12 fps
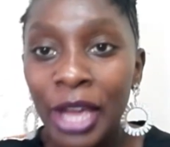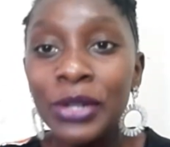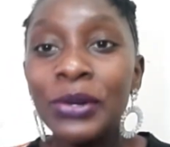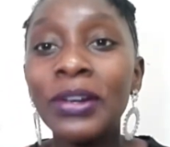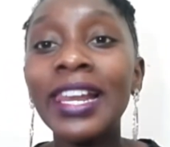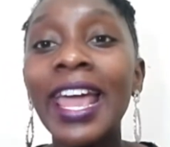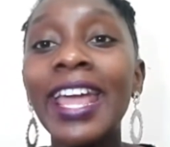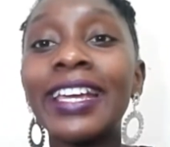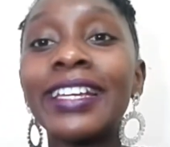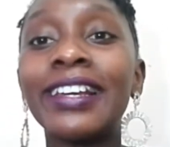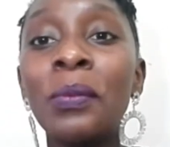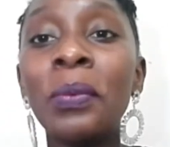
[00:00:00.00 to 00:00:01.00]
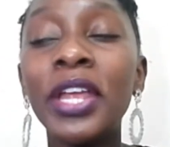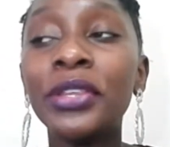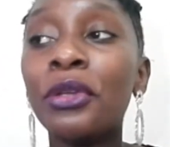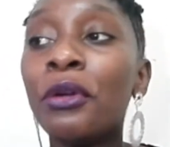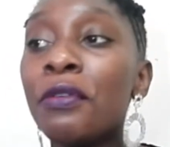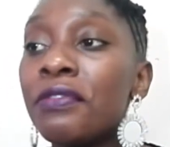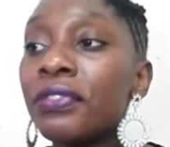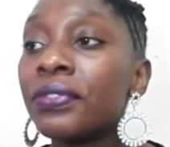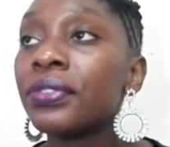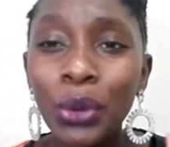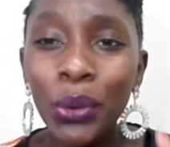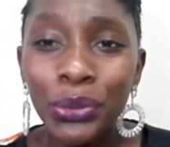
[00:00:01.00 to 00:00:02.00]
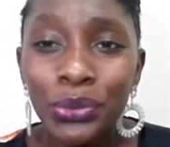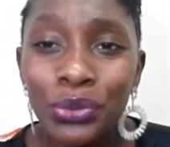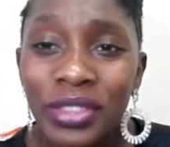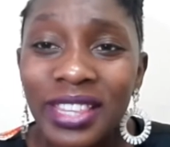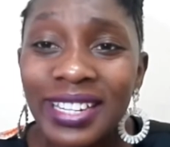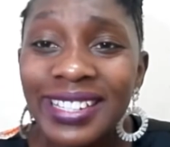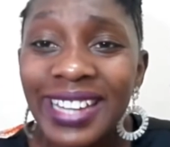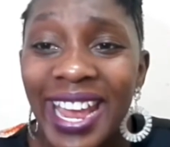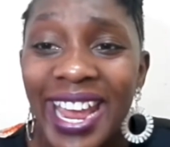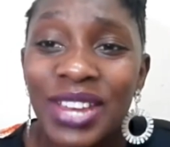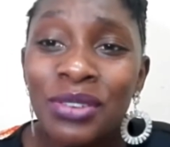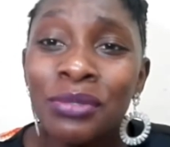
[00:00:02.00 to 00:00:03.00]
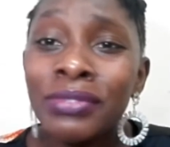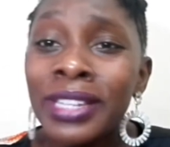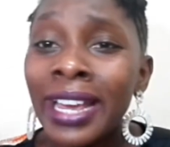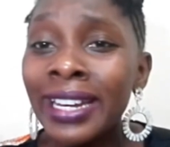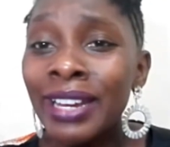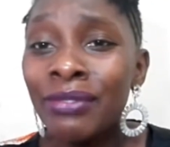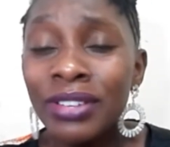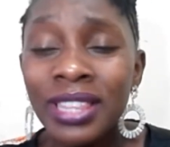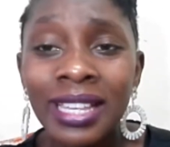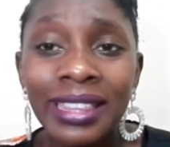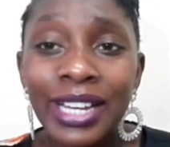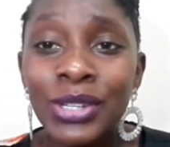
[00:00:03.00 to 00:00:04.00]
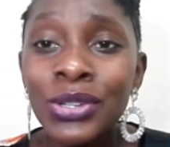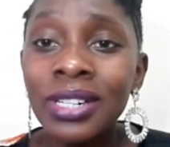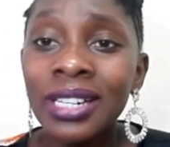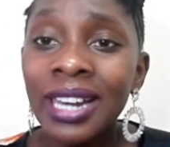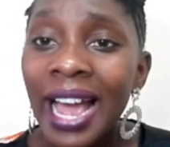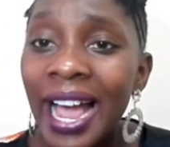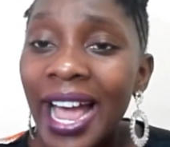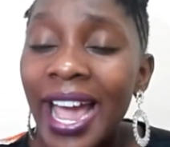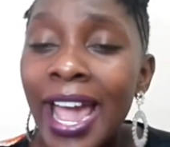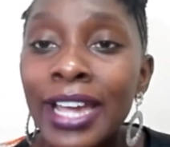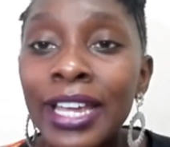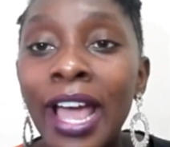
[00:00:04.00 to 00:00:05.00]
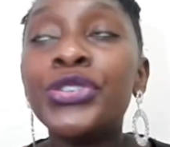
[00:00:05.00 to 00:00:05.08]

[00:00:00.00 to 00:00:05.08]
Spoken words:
Not like when you've gone through the day, you've done everything that you like,